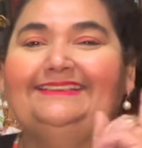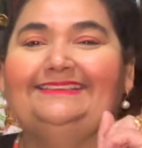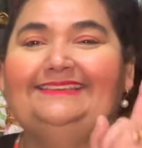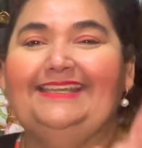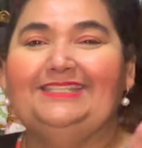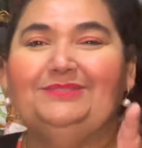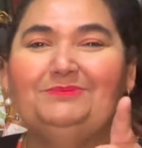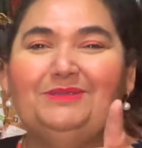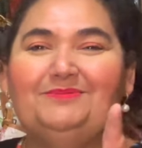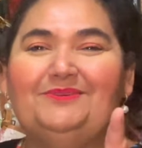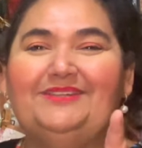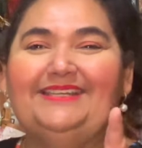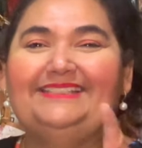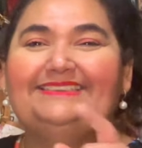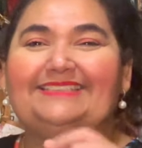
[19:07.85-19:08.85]
Thank you,
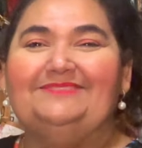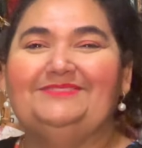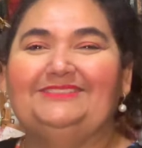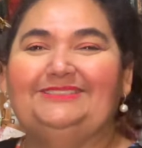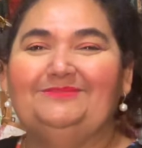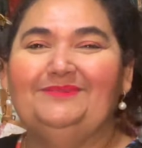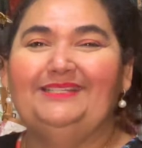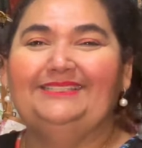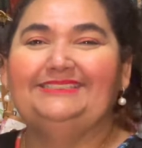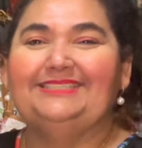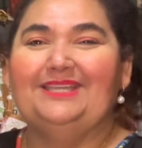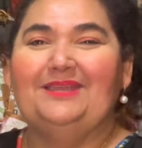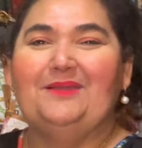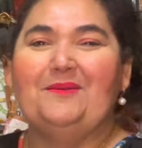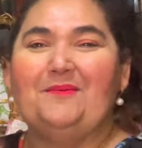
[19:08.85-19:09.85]
Beanbeauties. Love you so much.
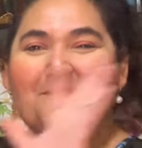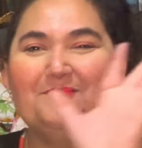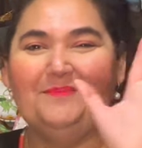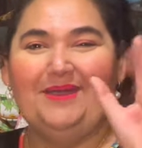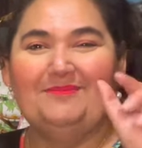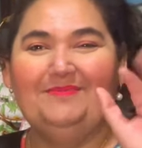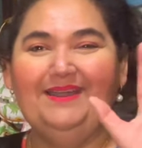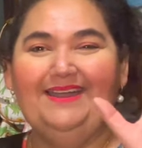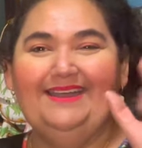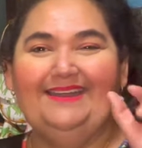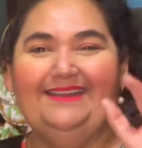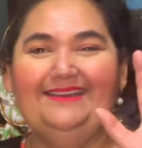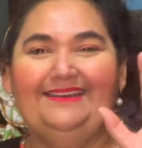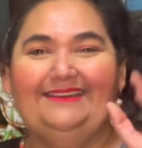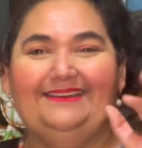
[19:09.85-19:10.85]

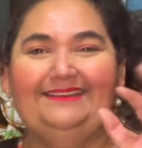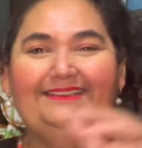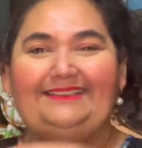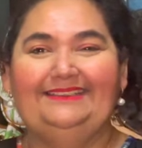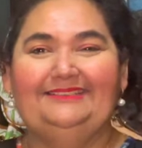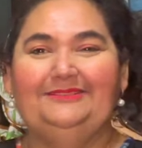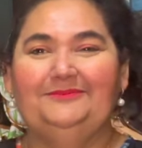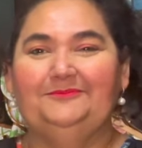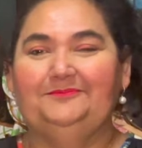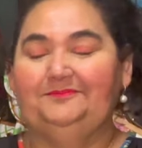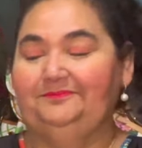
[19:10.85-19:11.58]
Bye-bye.